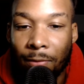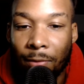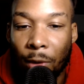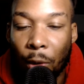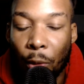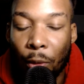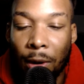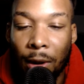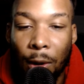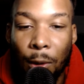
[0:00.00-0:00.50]

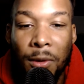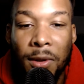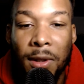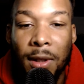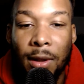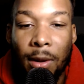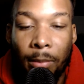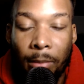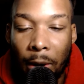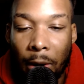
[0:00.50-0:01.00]
when losing
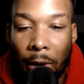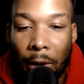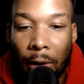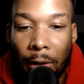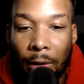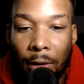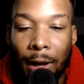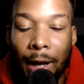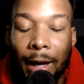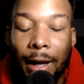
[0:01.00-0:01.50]
the ball,
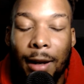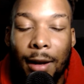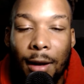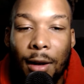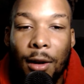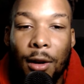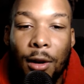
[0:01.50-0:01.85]
like